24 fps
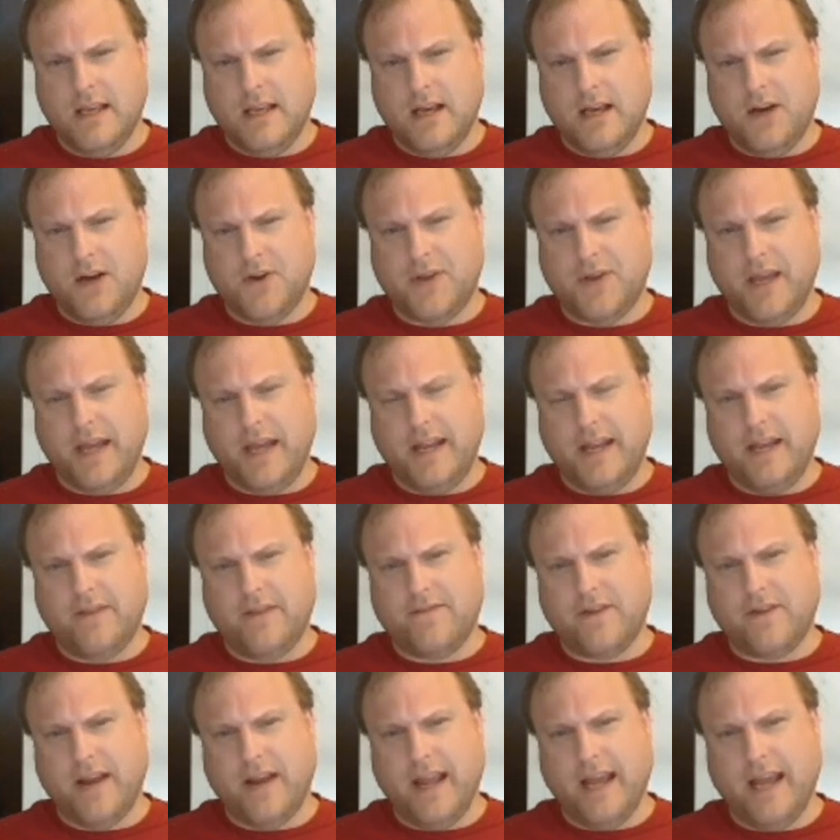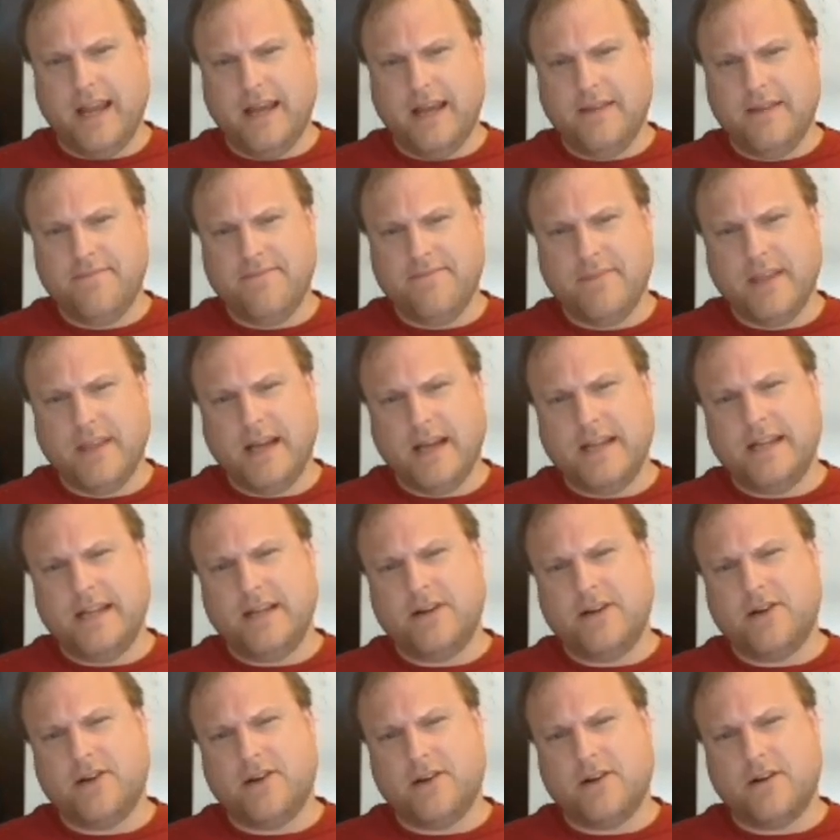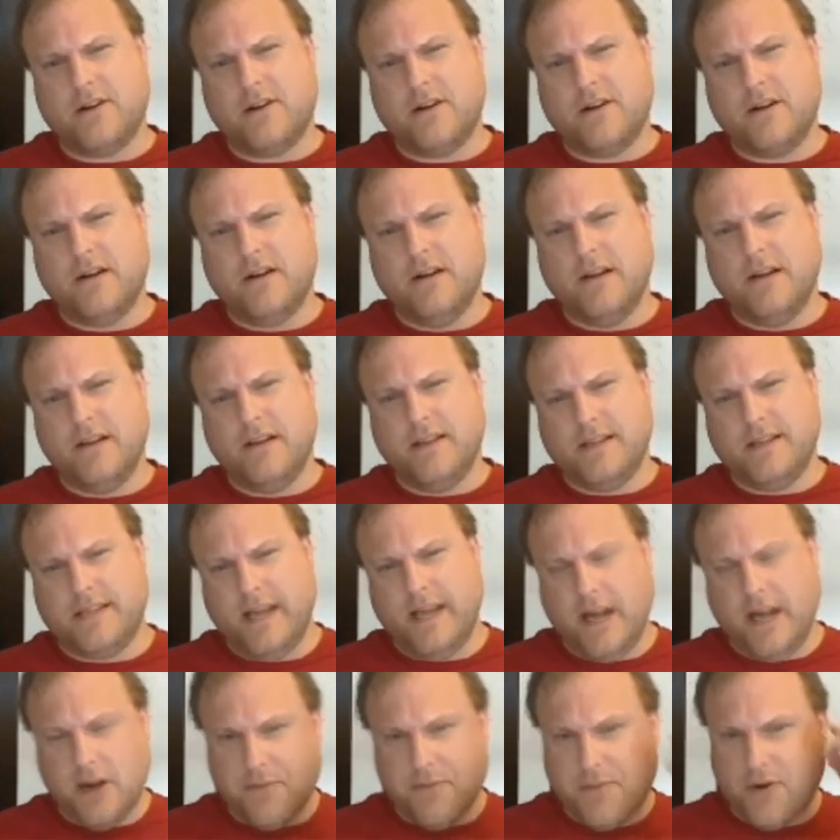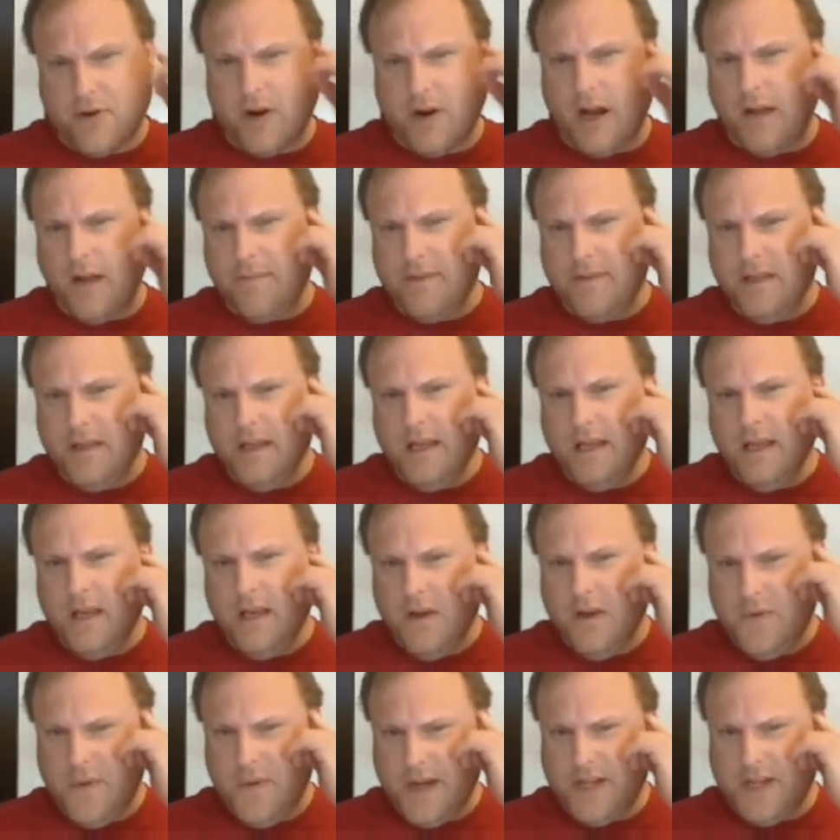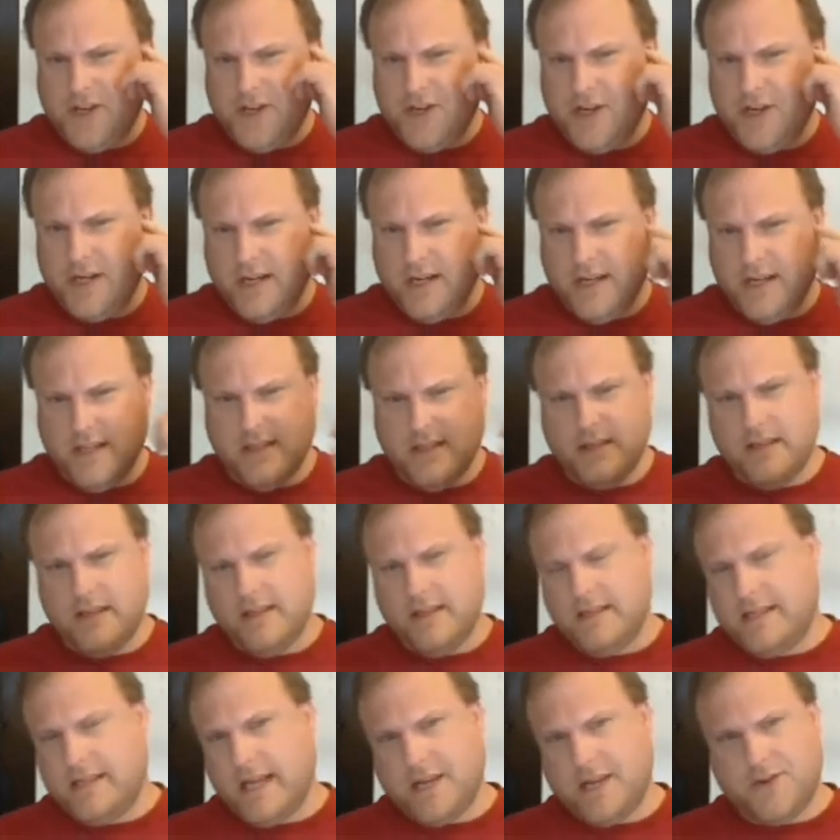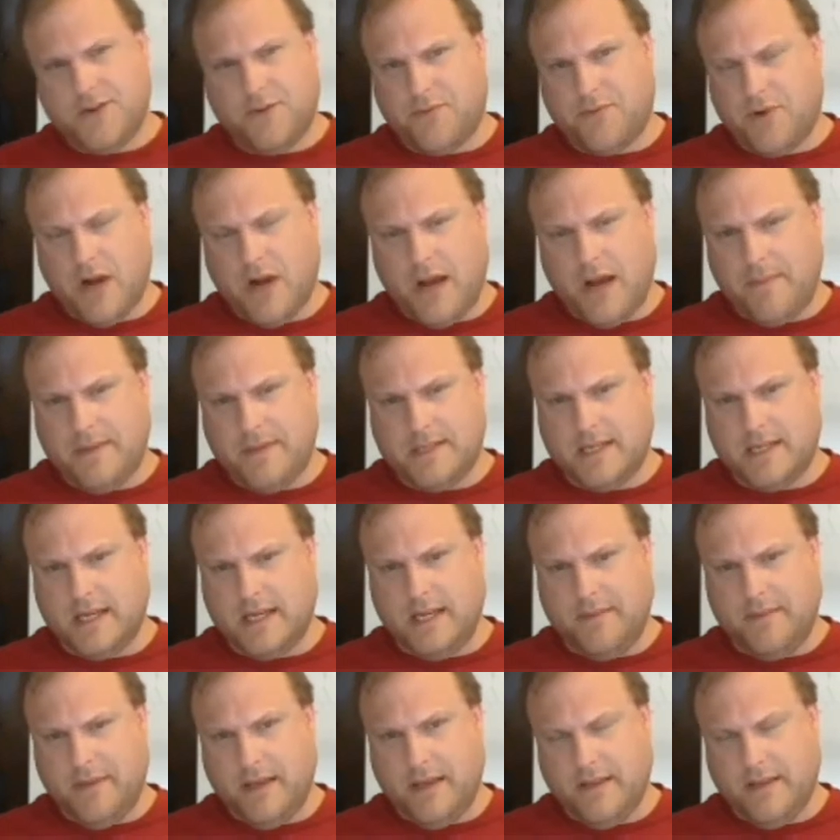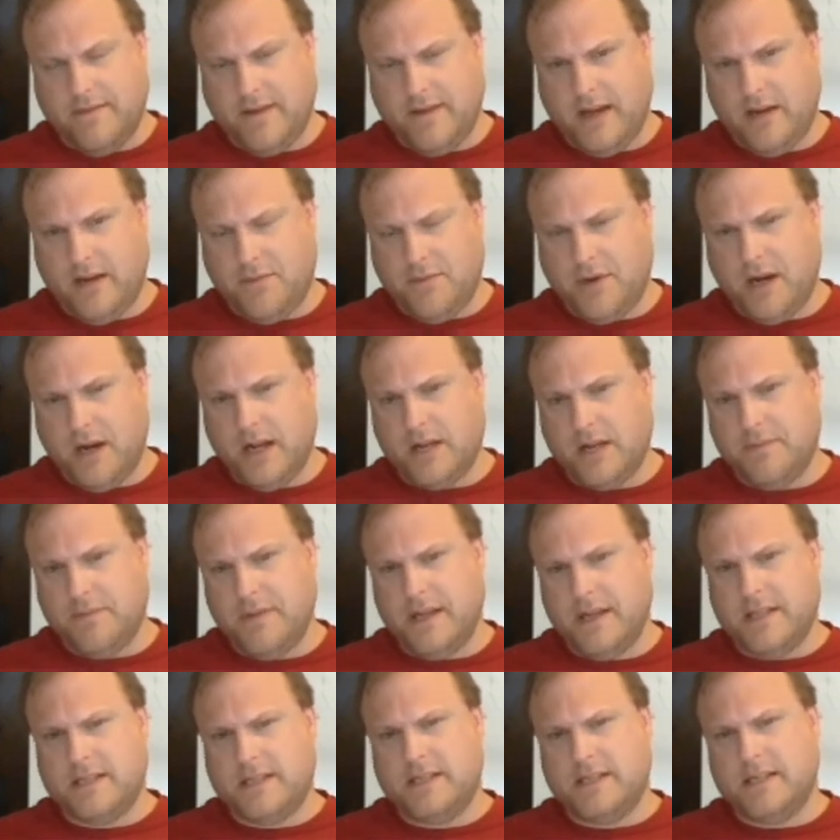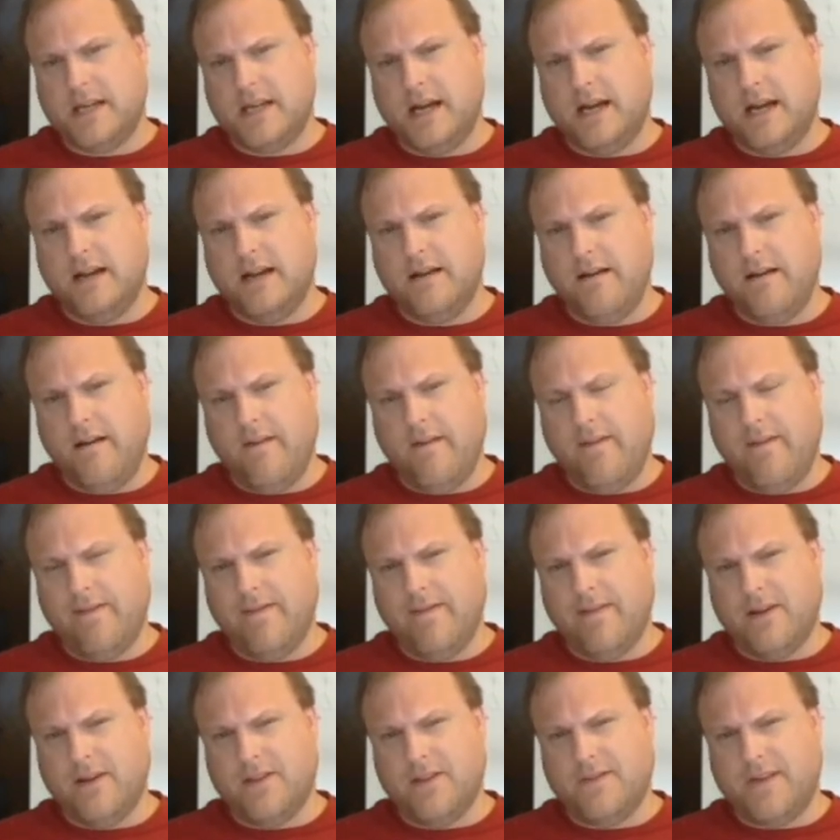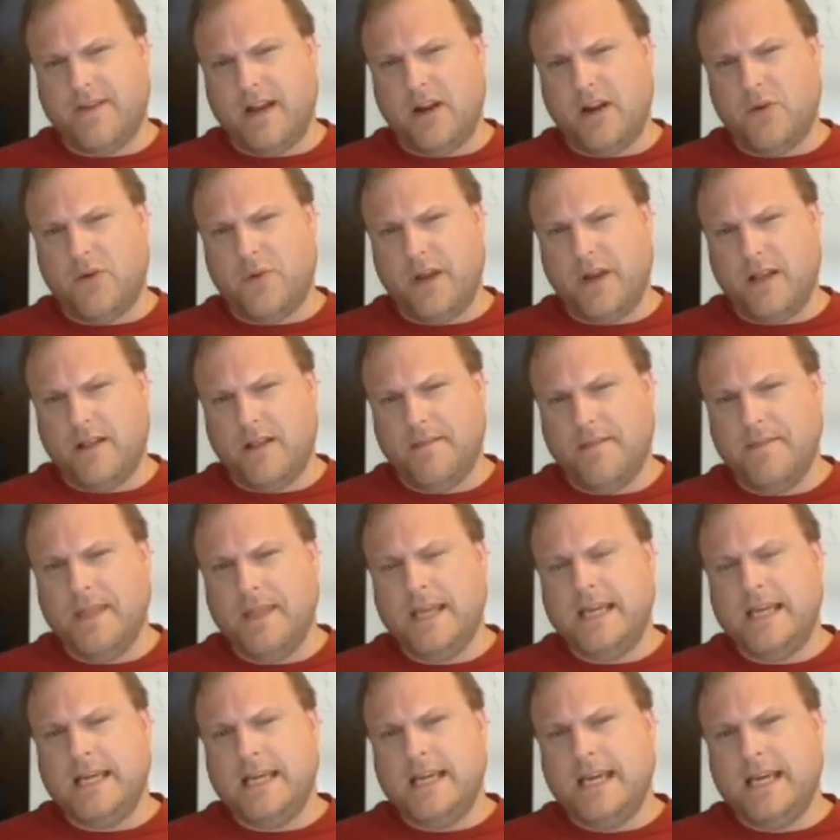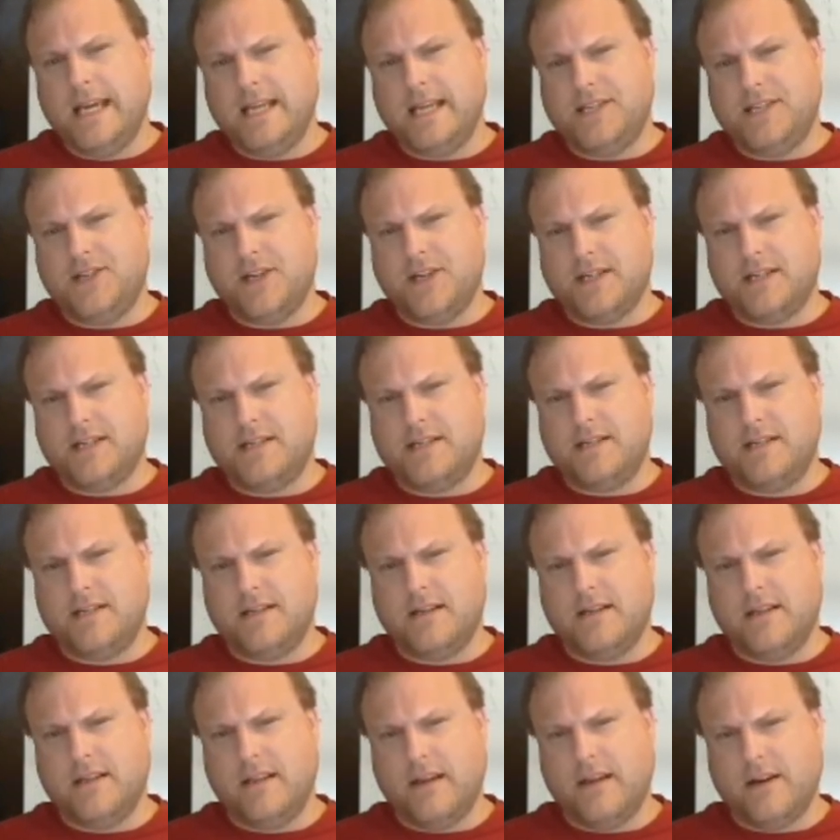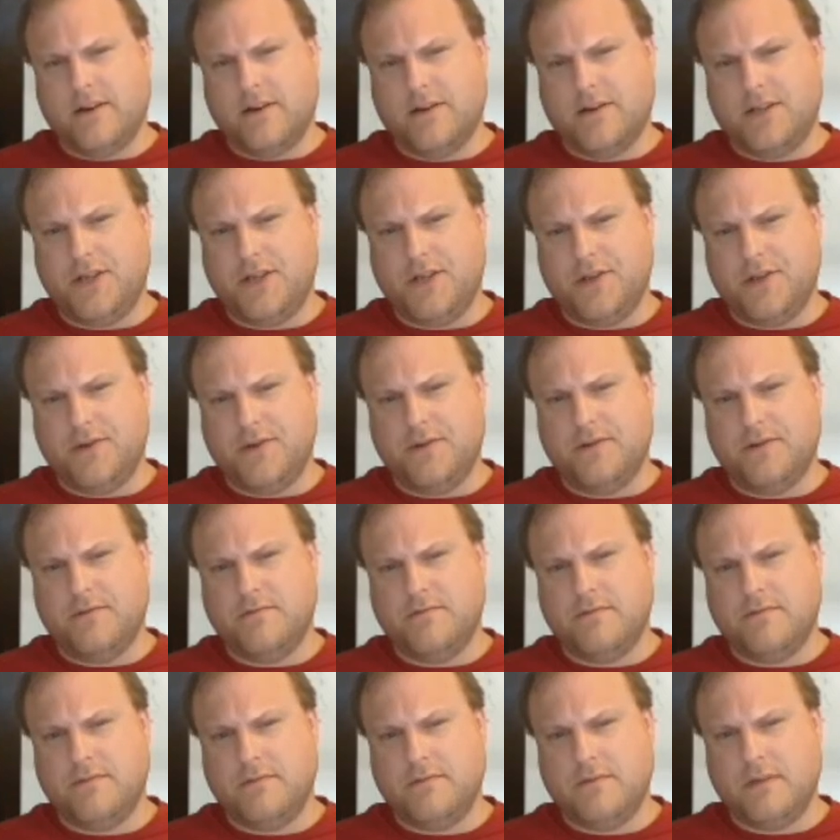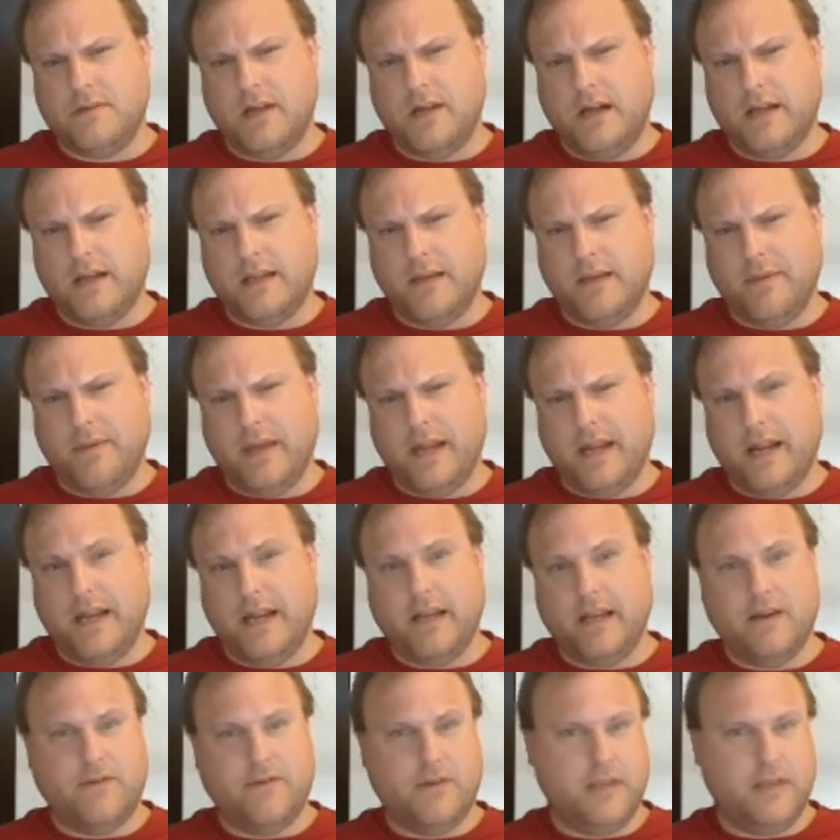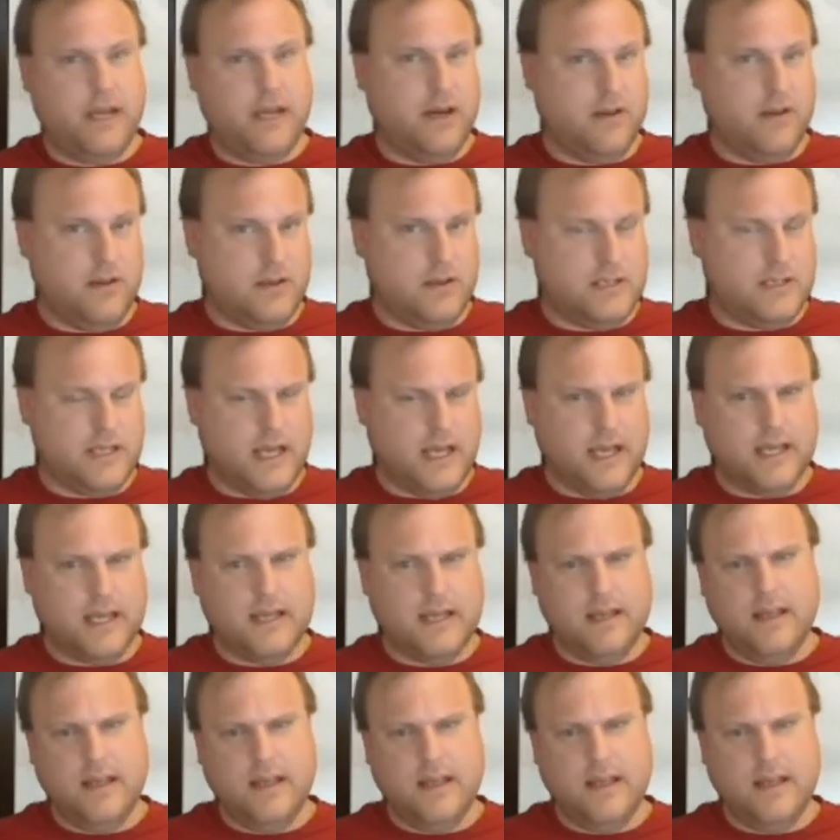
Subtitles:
Okay, now for Anna, I did her this hair prop, which this actual prop isn't going to be in the final product, but it's on the final reel. It's just there to give me an idea of what the hair looks like.